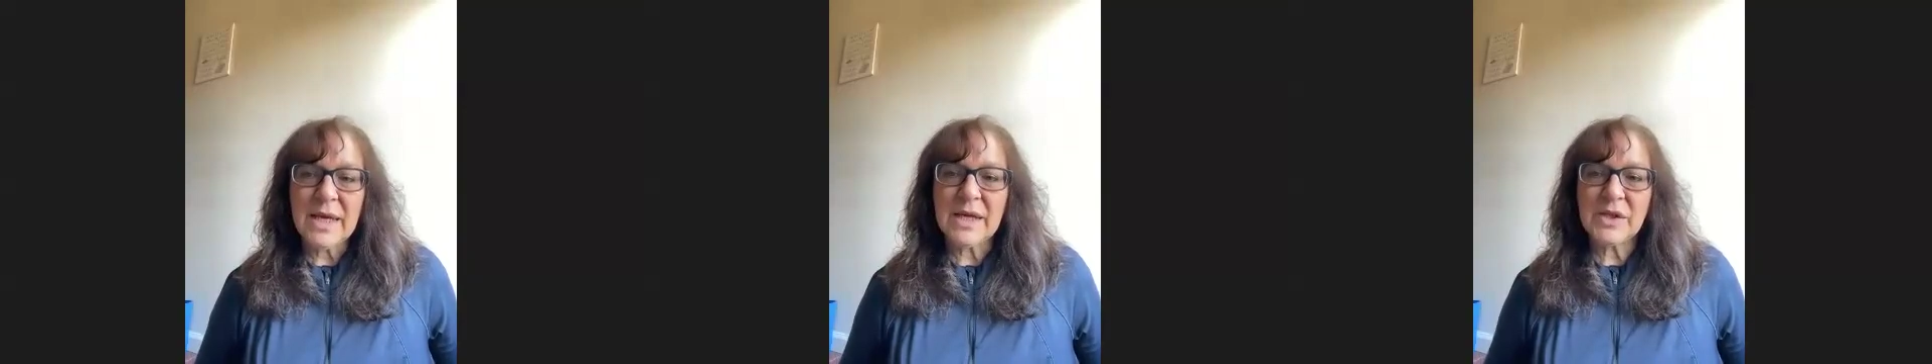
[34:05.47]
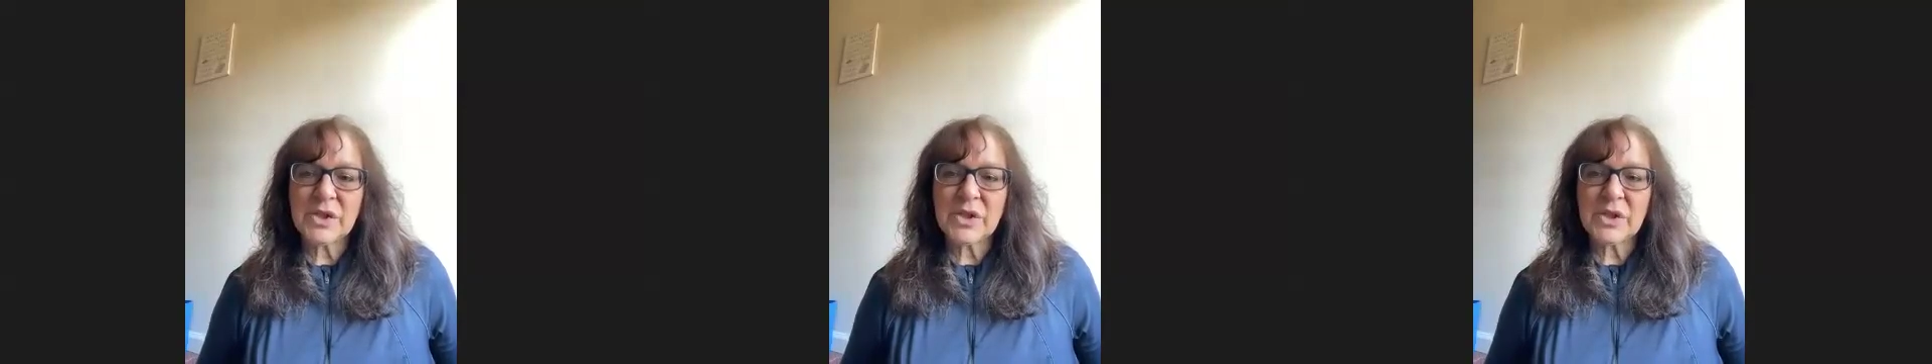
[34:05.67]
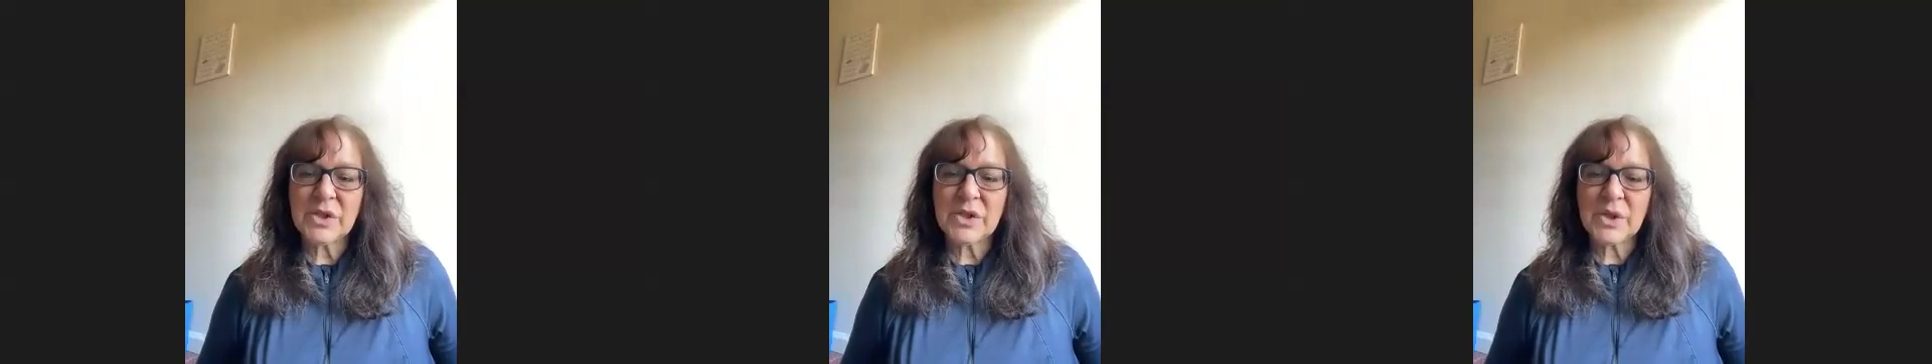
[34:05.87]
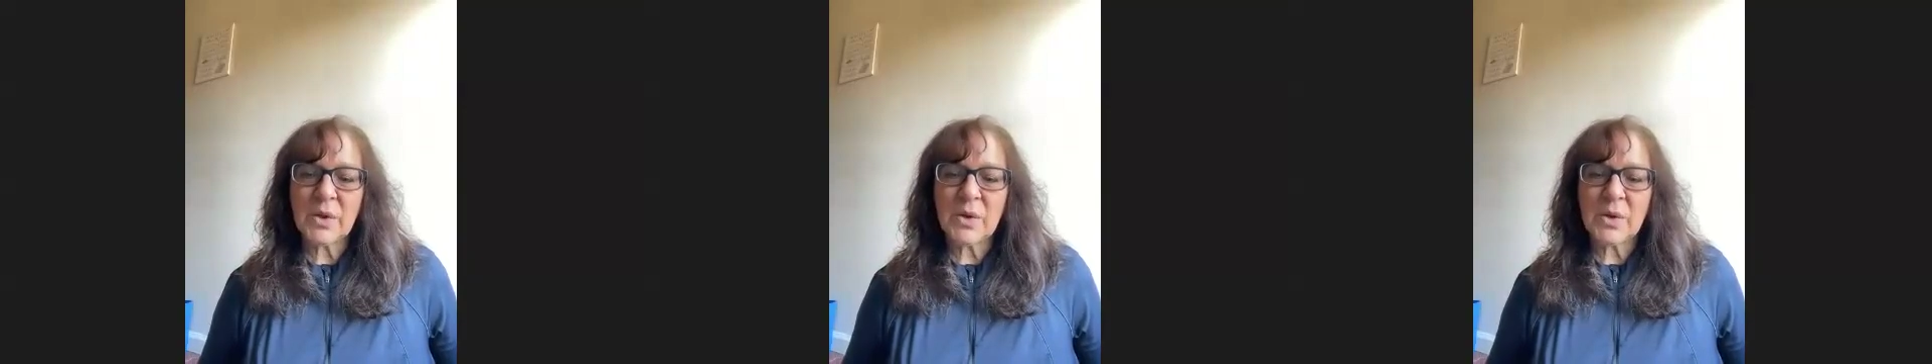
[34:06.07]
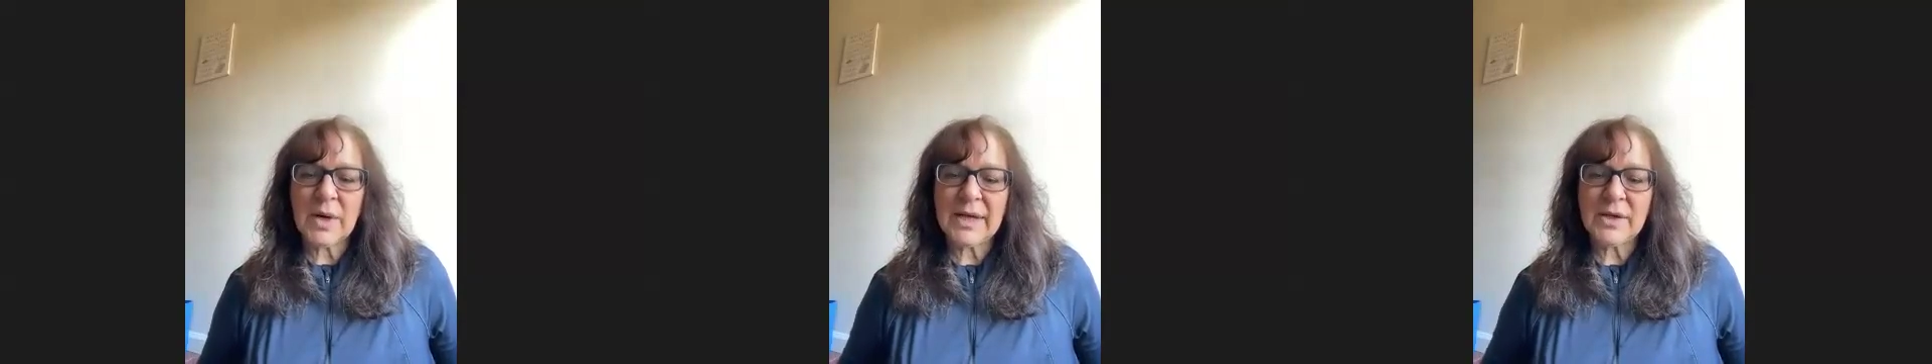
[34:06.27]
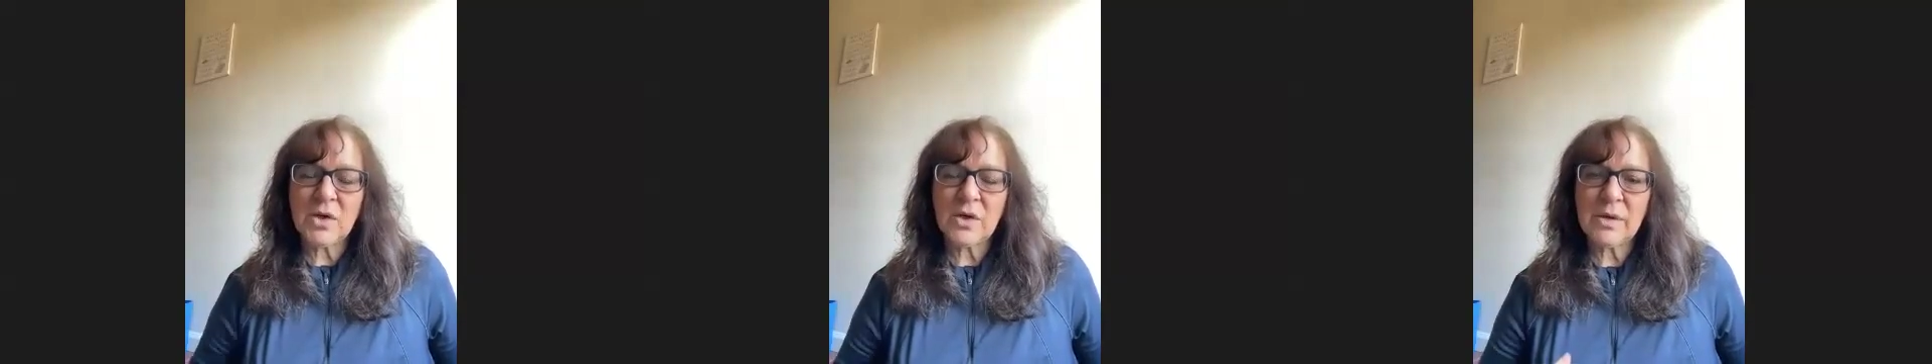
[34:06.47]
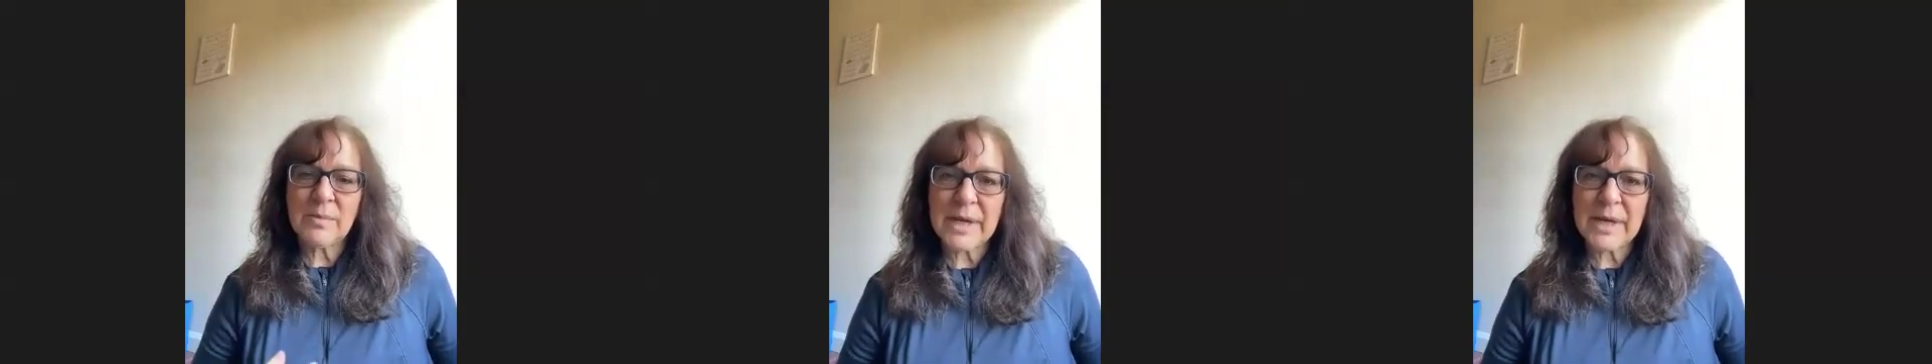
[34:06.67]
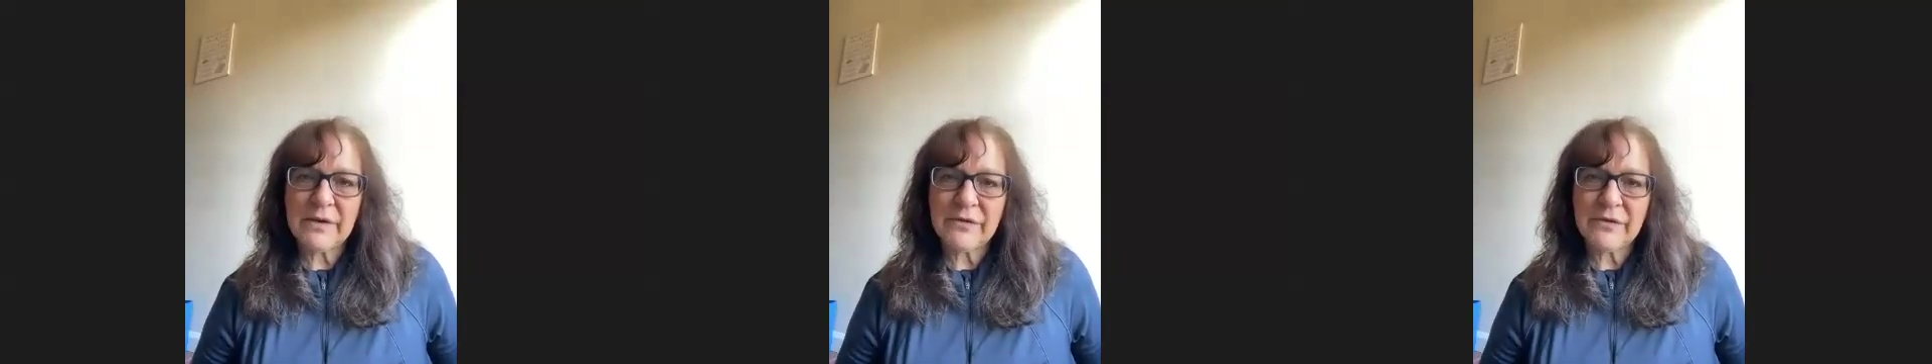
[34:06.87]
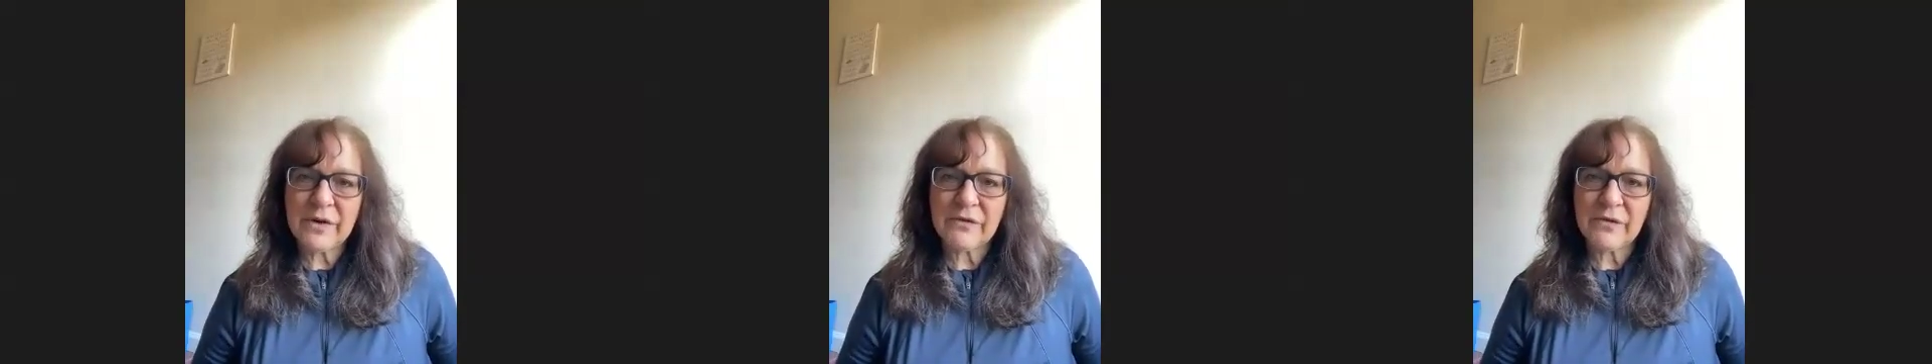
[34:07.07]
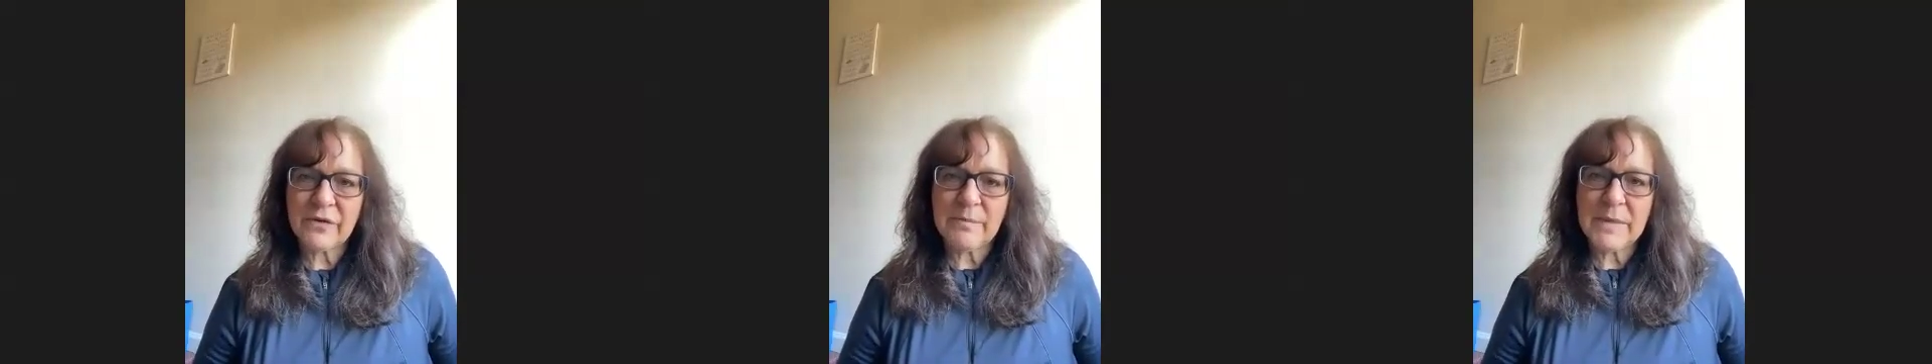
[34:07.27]
And so I know the
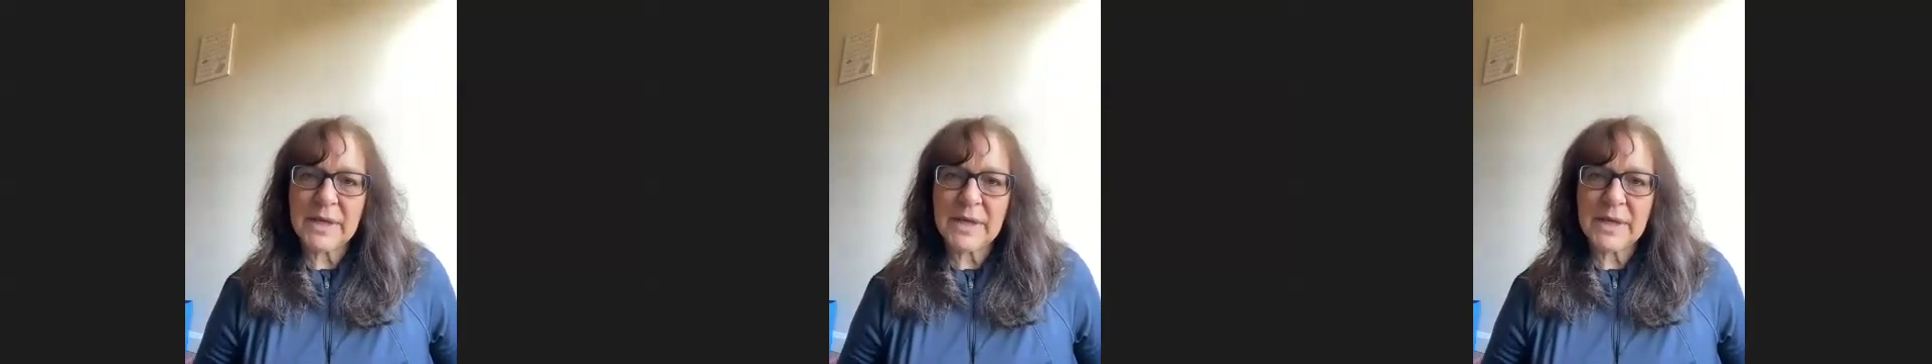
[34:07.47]
benefit for